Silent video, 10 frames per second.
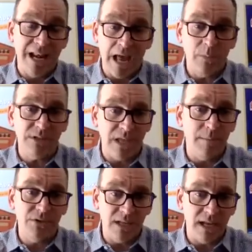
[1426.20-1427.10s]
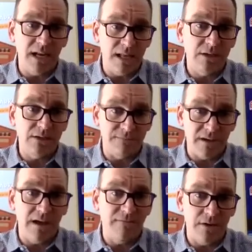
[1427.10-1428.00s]
And I was able to get into
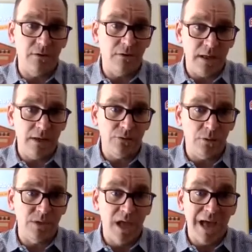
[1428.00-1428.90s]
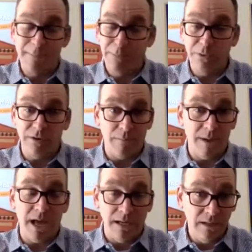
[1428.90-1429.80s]
500 classrooms. I blew their
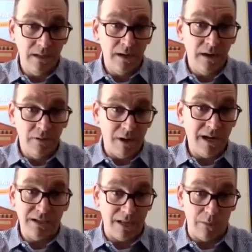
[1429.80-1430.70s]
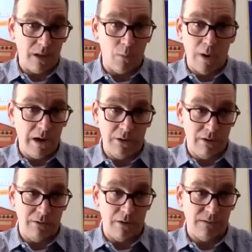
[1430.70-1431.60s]
mind, right? Because they were like, why are you
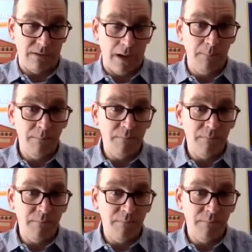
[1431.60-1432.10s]
here all the time?